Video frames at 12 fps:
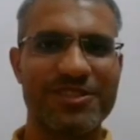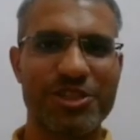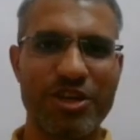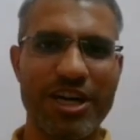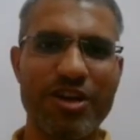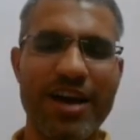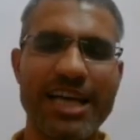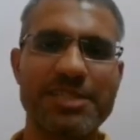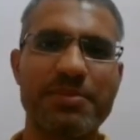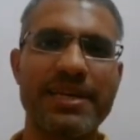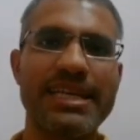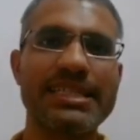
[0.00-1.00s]
So hello
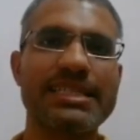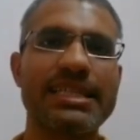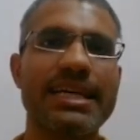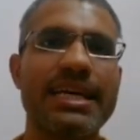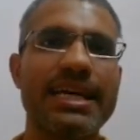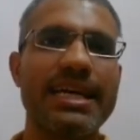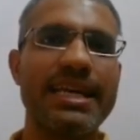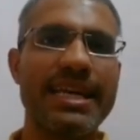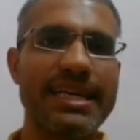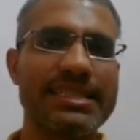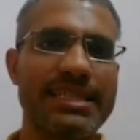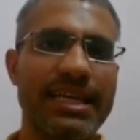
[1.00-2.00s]
aspirants,
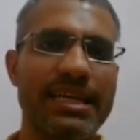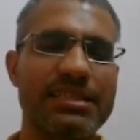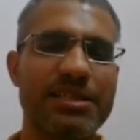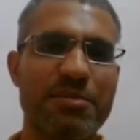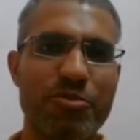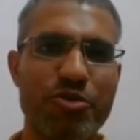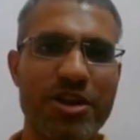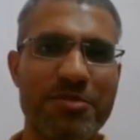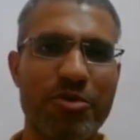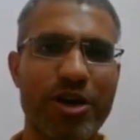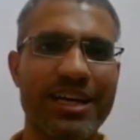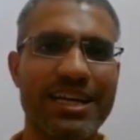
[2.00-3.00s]
let's see some more
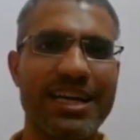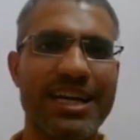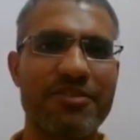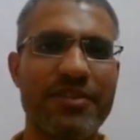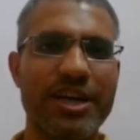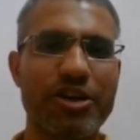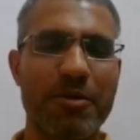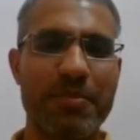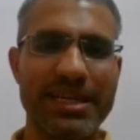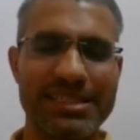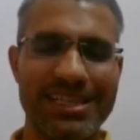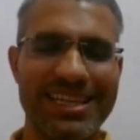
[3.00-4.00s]
important current affair
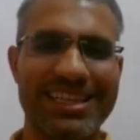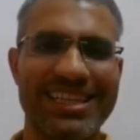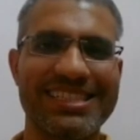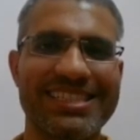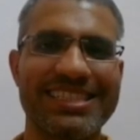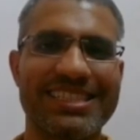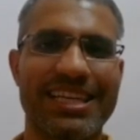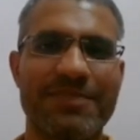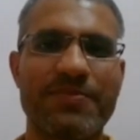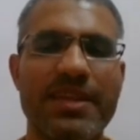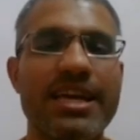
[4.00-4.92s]
topics in this session.